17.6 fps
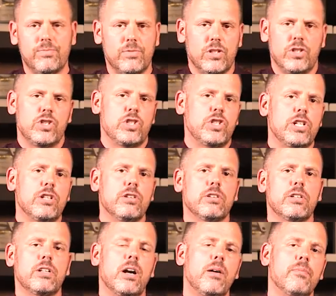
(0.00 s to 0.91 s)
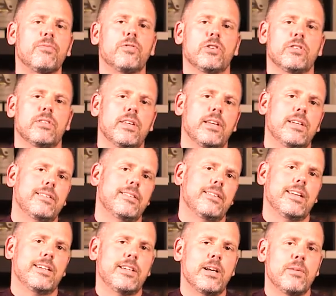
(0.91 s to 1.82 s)
sheer comfort
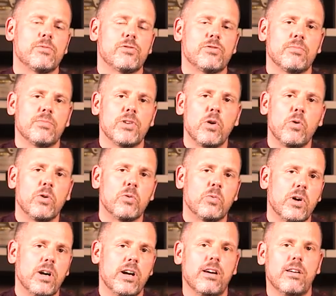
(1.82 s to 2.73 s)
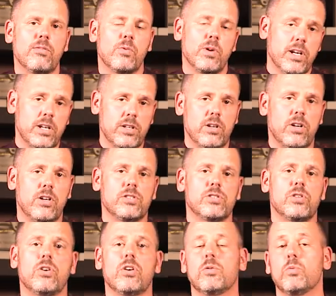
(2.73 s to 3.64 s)
that comes from knowing where your dogs
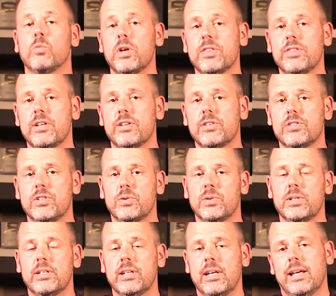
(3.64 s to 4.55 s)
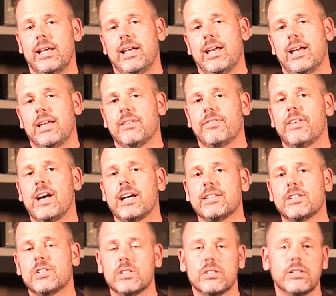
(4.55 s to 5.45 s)
are and what they're doing, and the fact
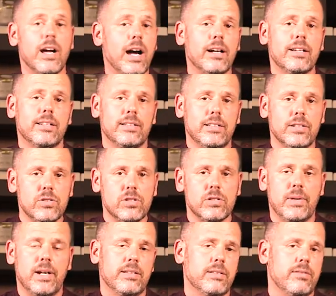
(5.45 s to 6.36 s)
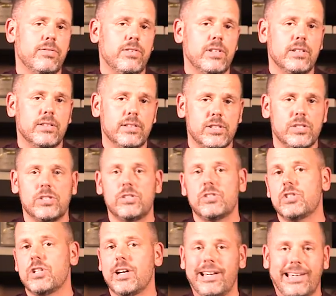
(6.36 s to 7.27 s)
that you're not going to lose them out in the field is a
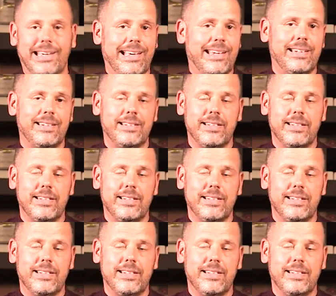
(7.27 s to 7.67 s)
gigantic